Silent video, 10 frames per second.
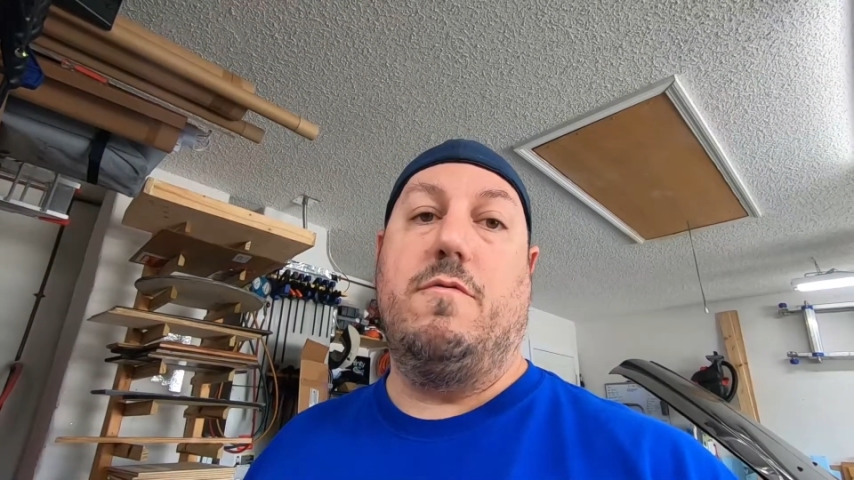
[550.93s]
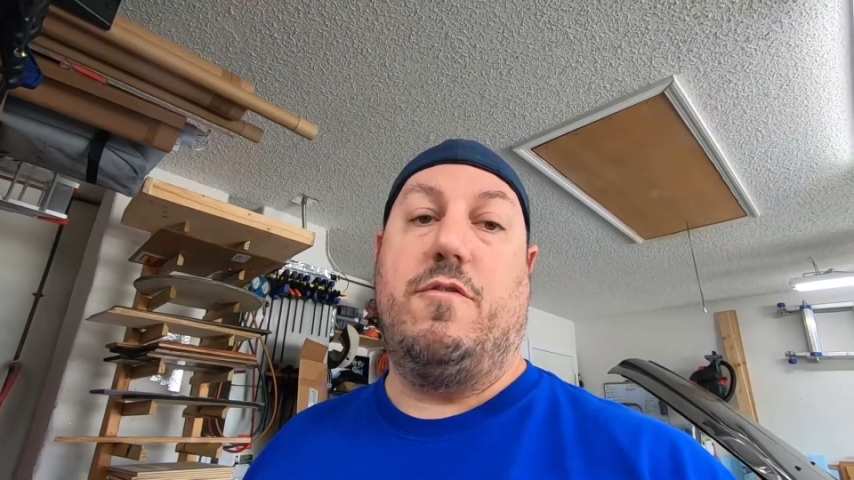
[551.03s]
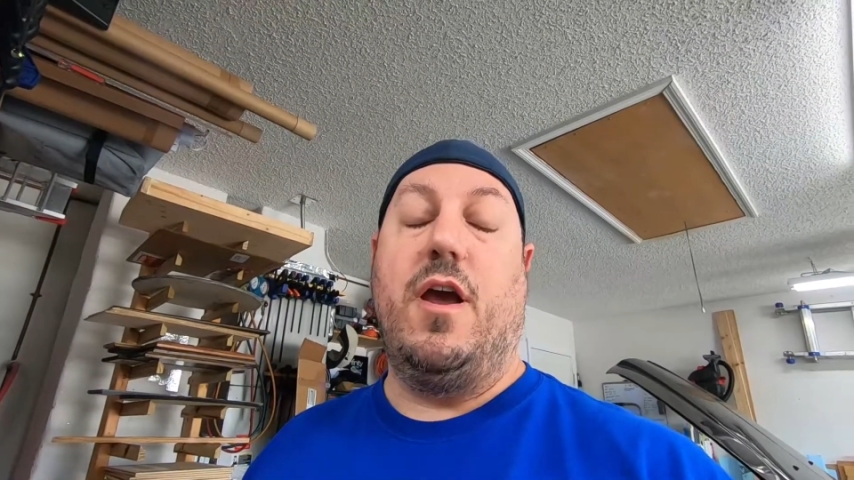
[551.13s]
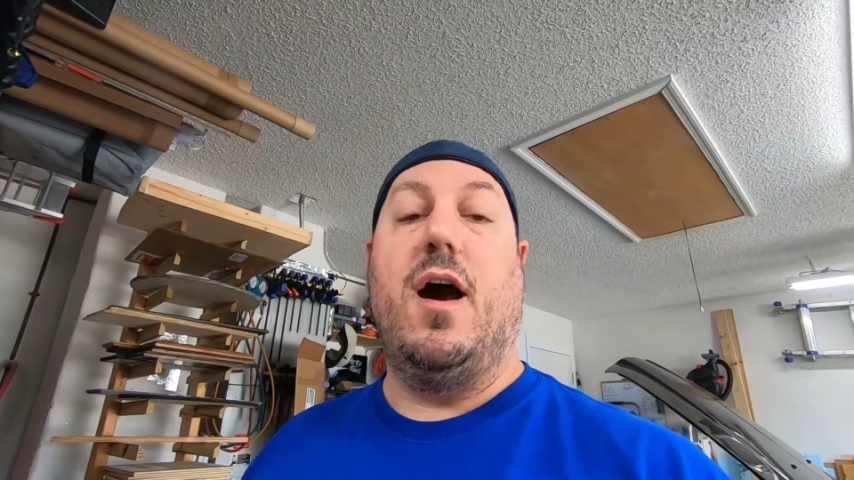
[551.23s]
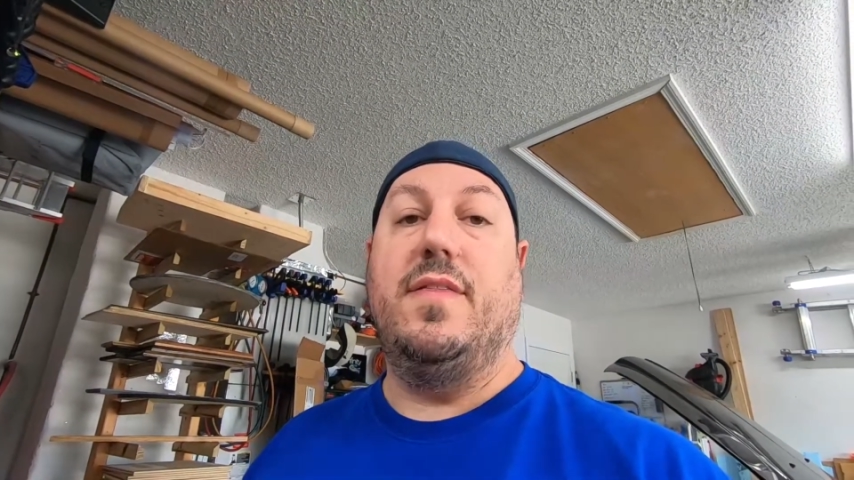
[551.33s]

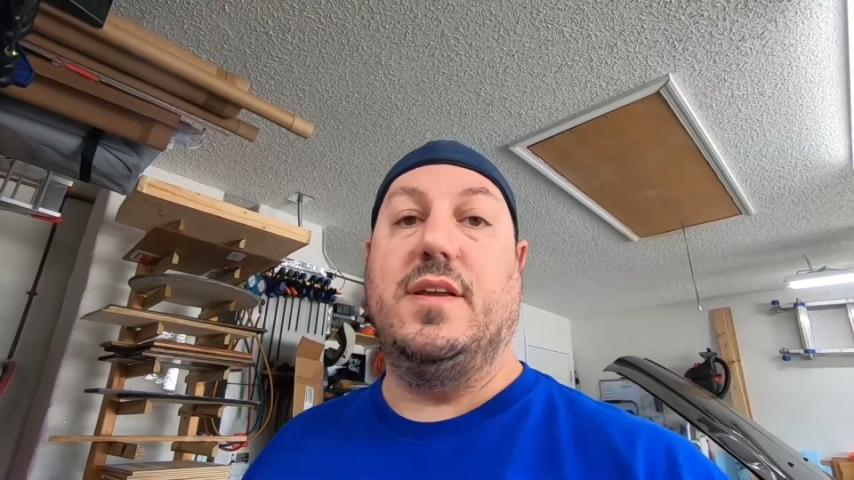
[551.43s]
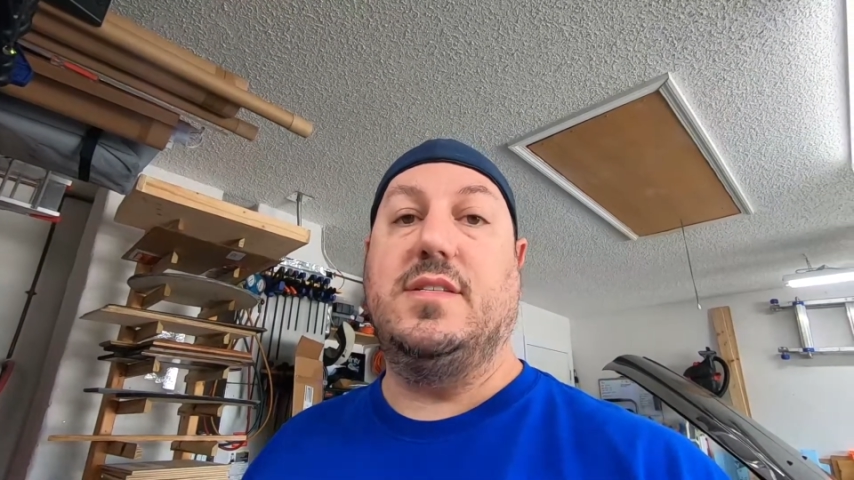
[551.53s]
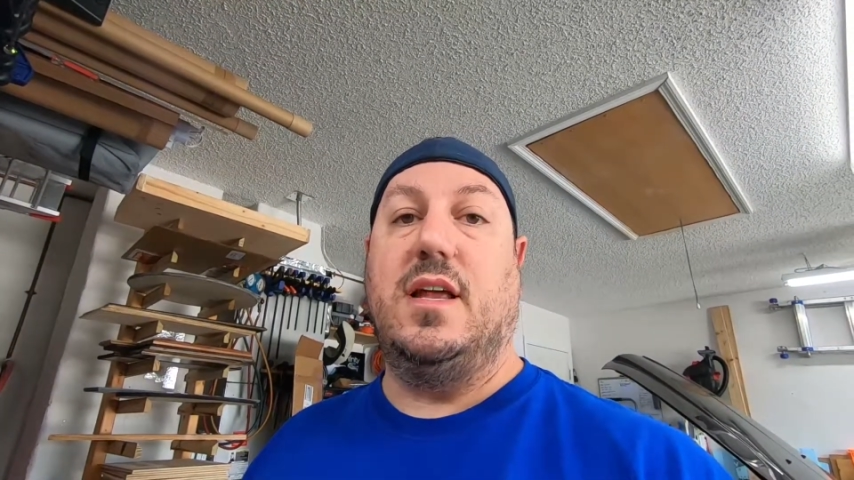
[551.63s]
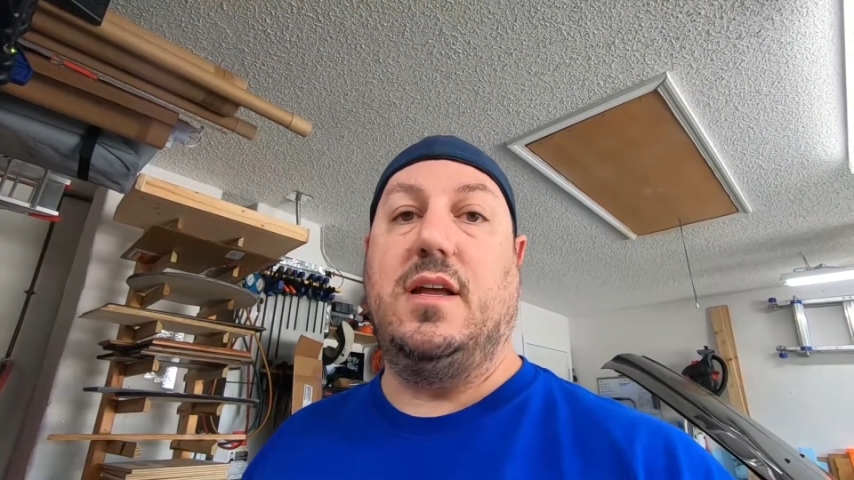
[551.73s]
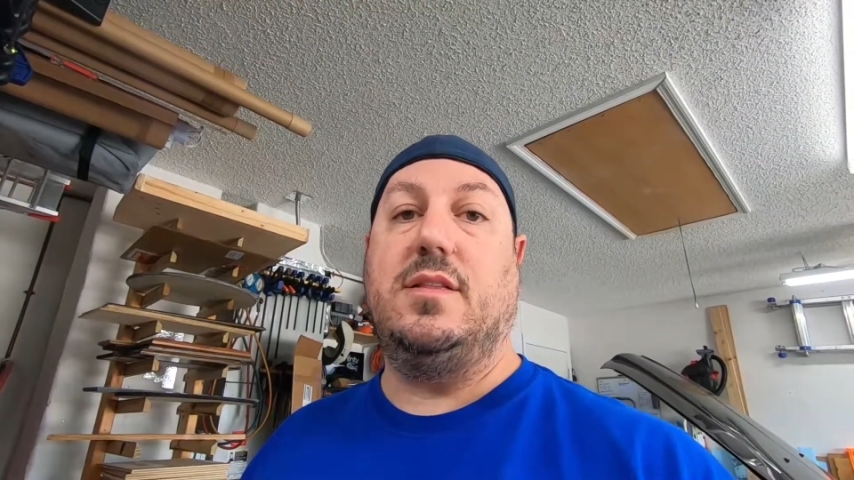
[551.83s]
Freon
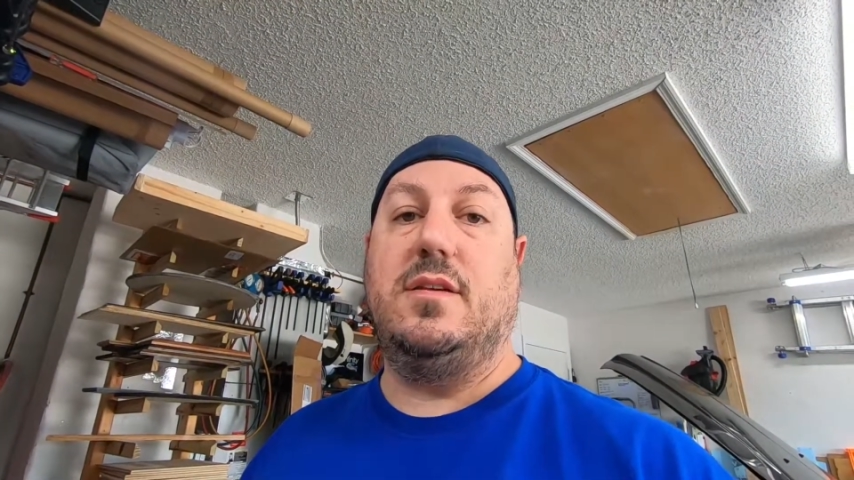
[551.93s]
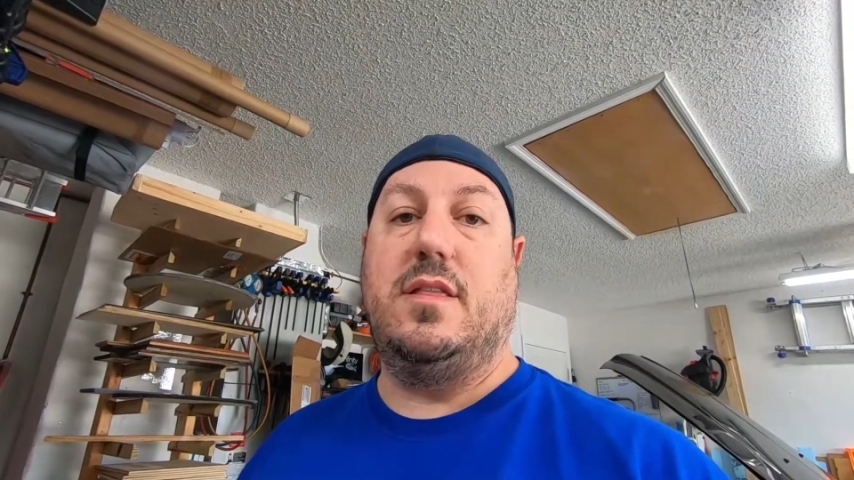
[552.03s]
that's in it.